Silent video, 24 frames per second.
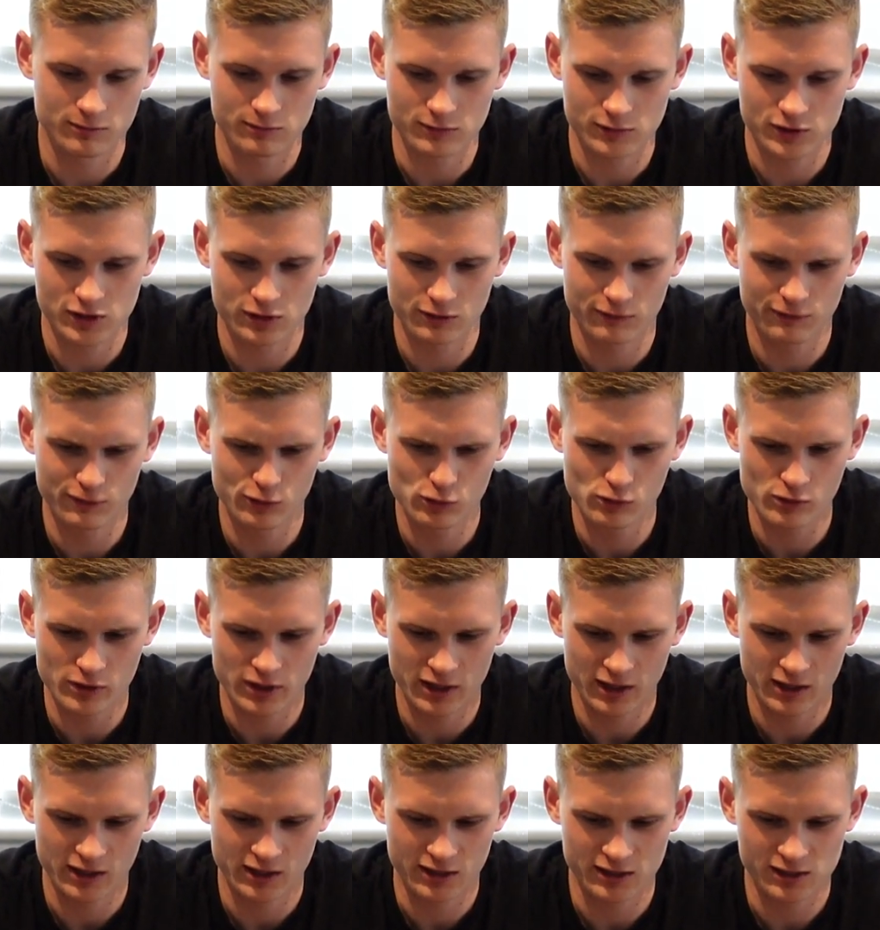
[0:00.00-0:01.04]
So the full
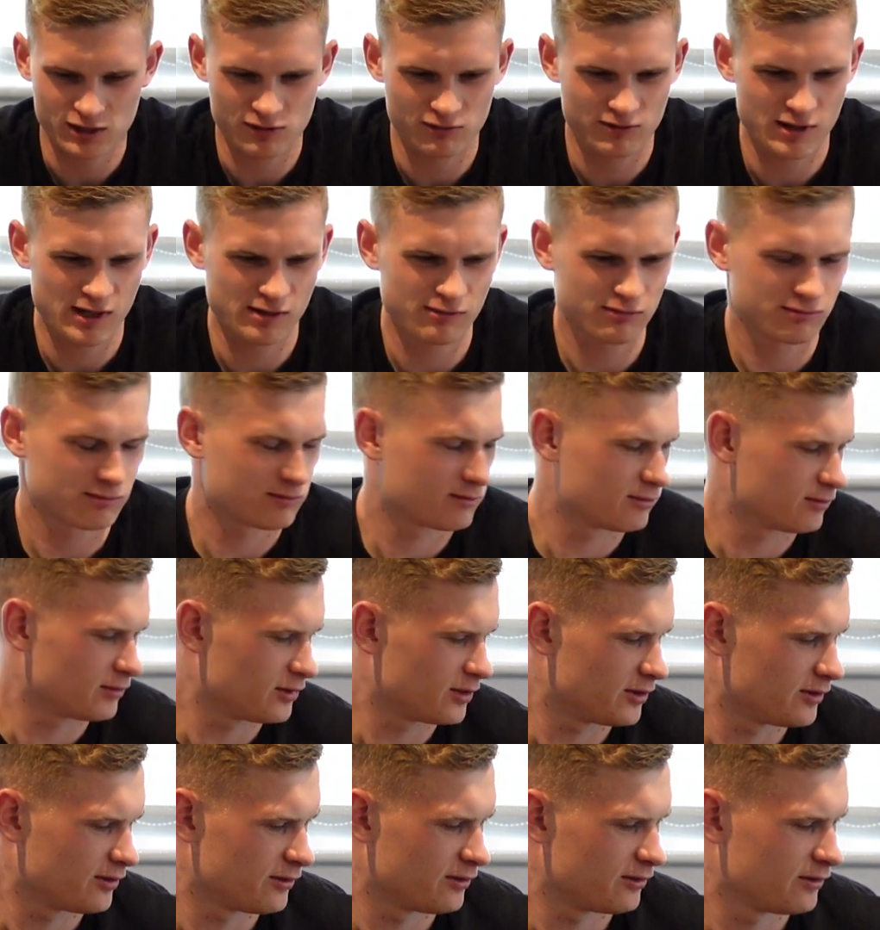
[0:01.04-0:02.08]
kit. It's around, I
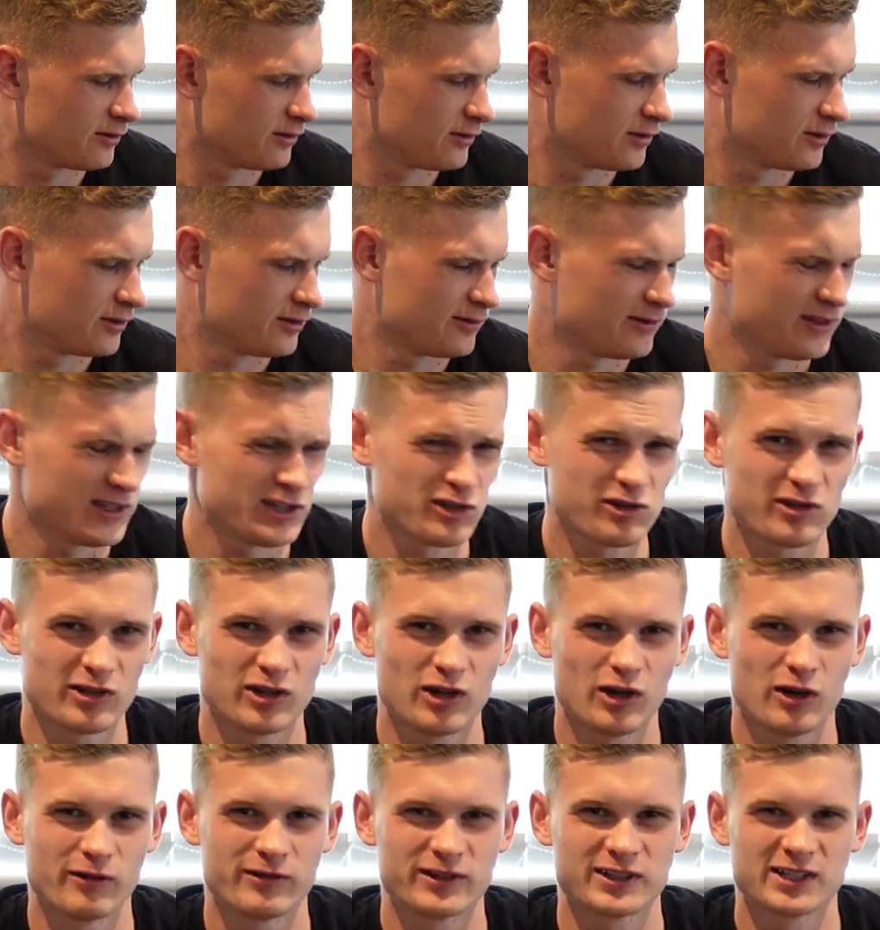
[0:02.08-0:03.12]
think it's around
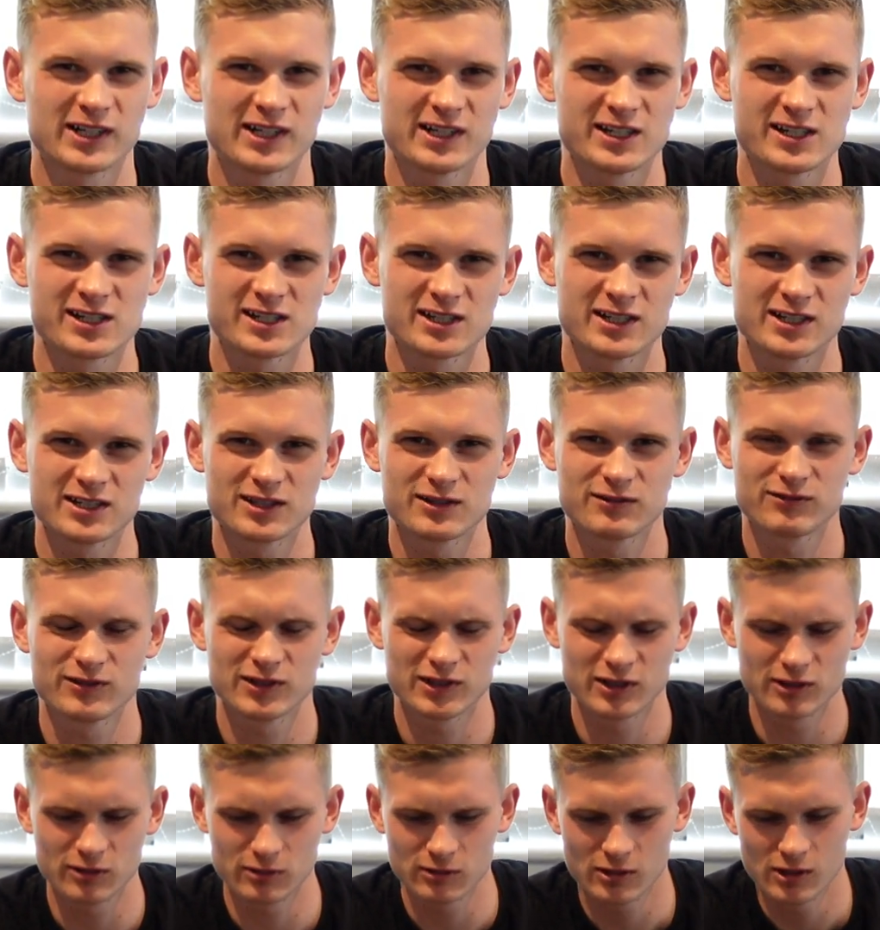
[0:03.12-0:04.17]
half a day, isn't it, to fit
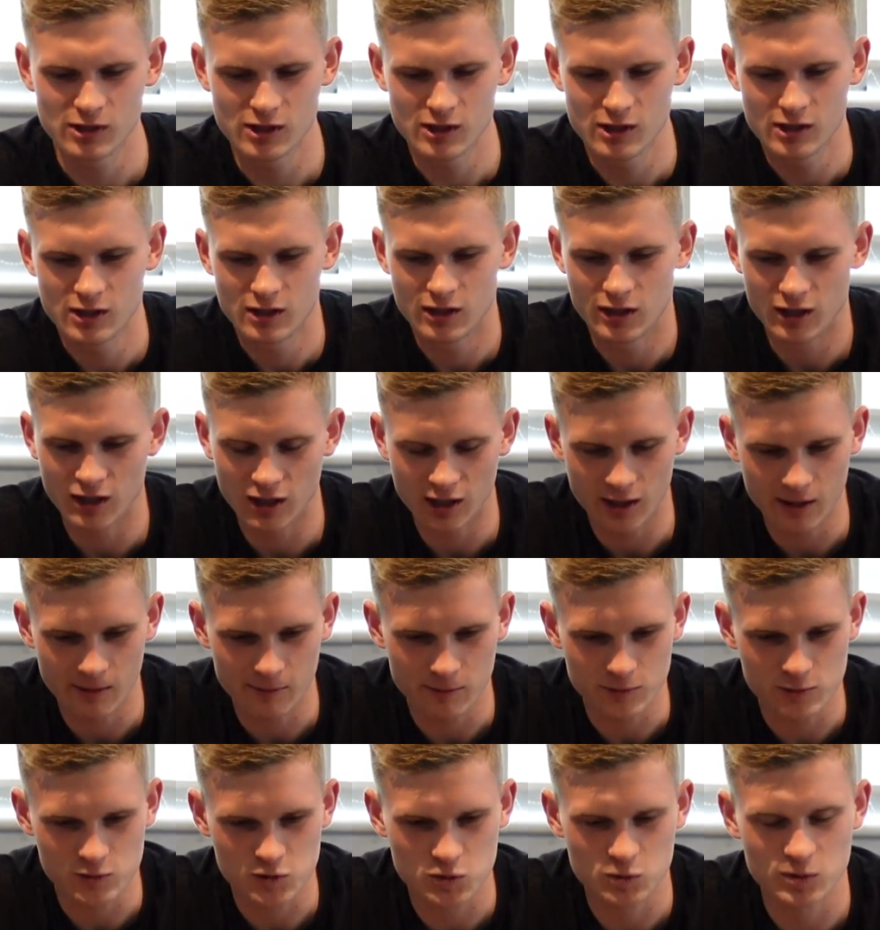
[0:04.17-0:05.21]
it
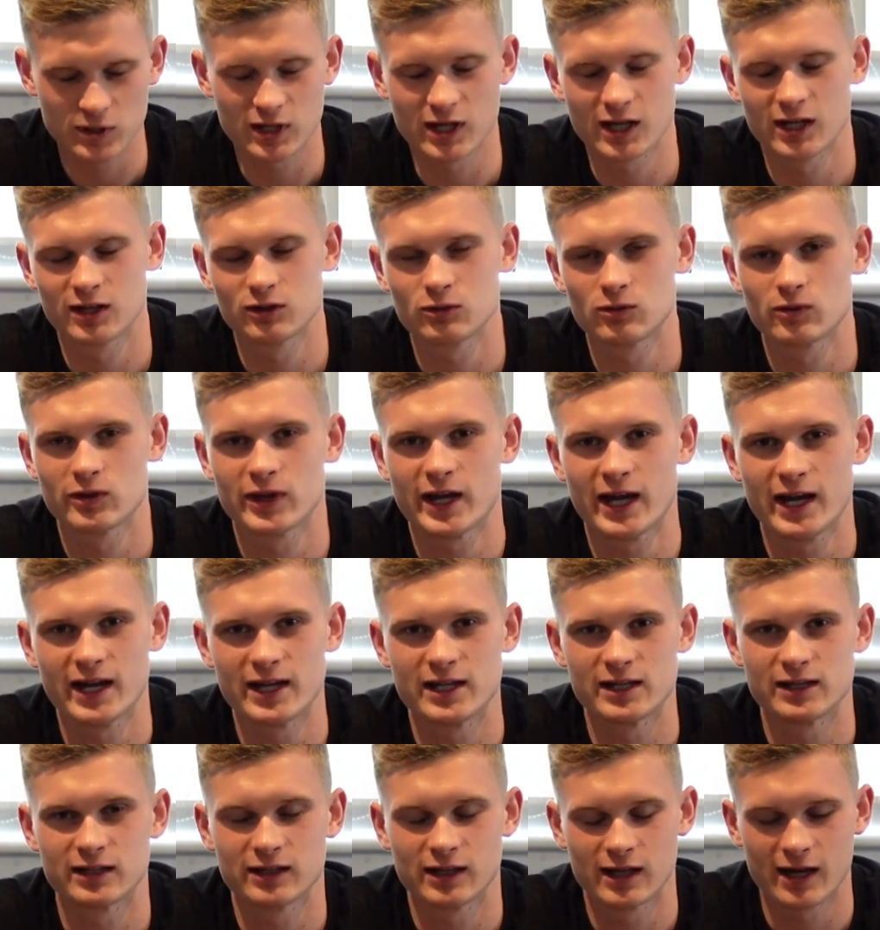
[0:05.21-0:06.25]
all. So we're getting all that
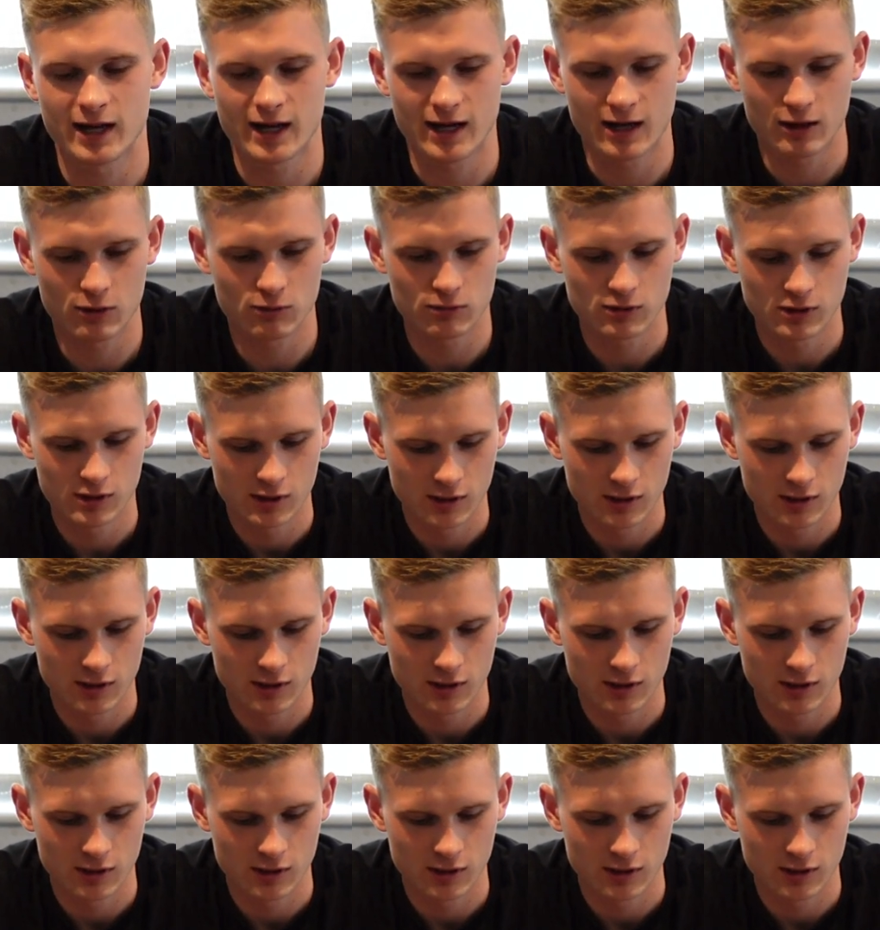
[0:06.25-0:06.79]
in now.